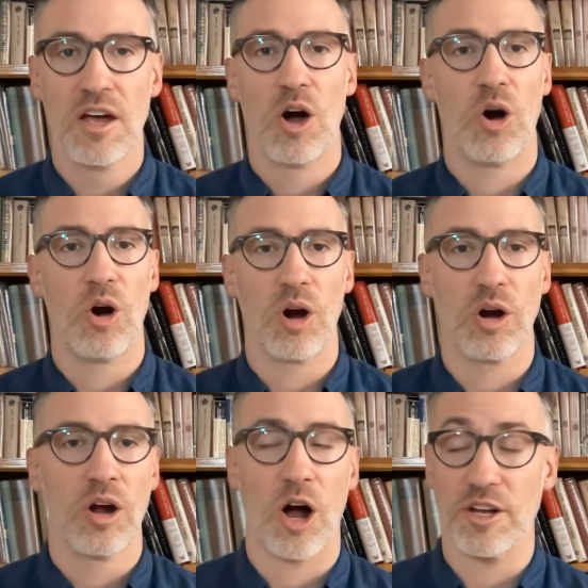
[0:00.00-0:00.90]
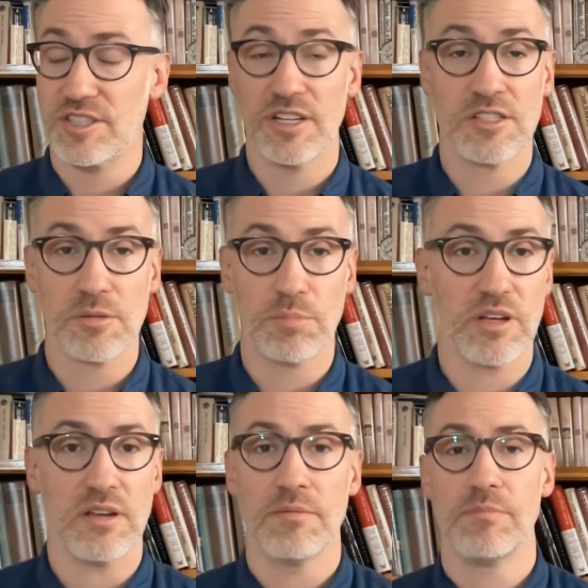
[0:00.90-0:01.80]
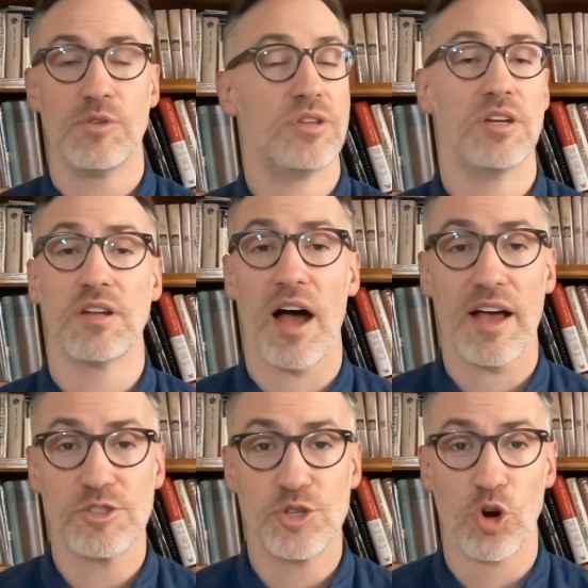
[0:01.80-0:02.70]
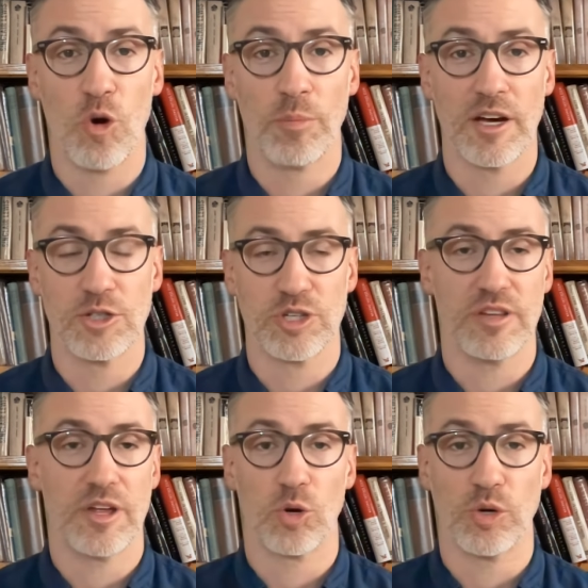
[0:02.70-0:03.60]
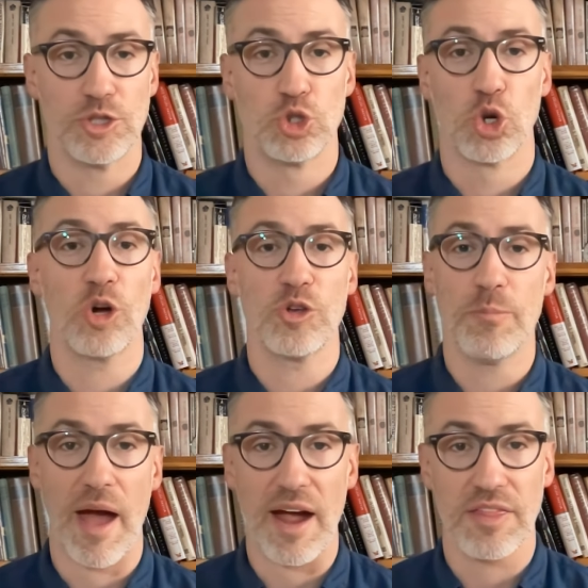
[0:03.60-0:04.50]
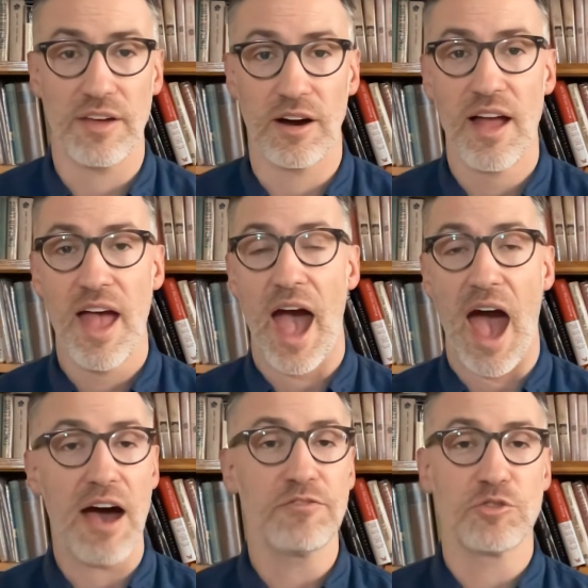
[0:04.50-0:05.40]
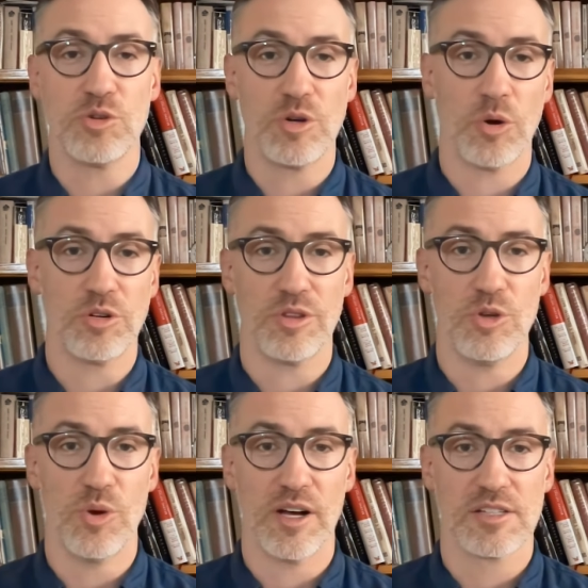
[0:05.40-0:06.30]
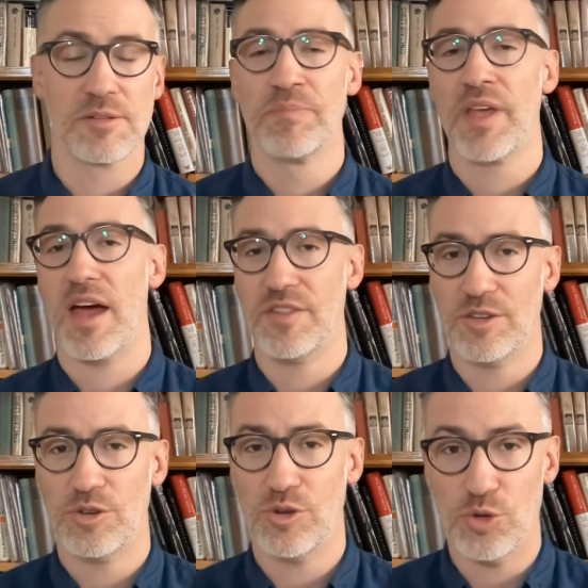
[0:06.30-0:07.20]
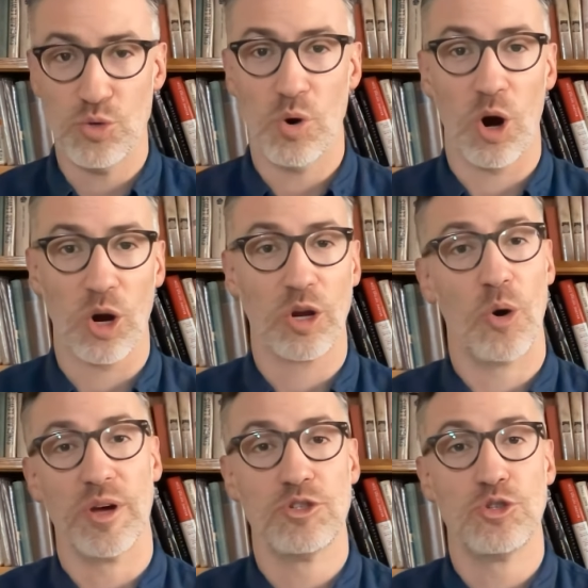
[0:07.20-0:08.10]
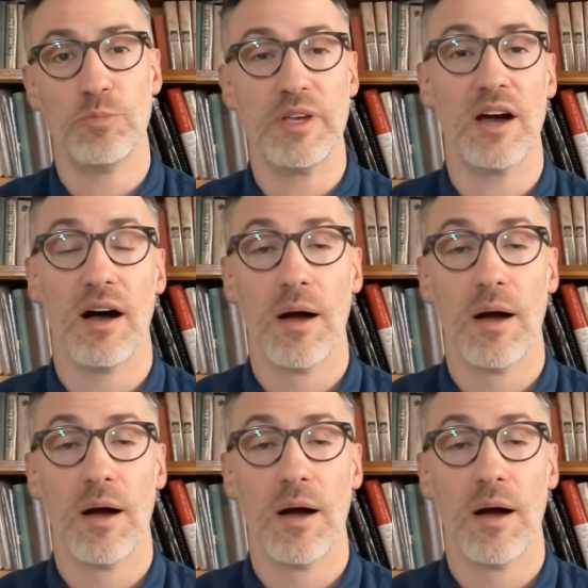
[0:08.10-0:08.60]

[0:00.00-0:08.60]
are ostensibly the ties to your home country that are going to draw you back there after you go to the US, and then you are going to be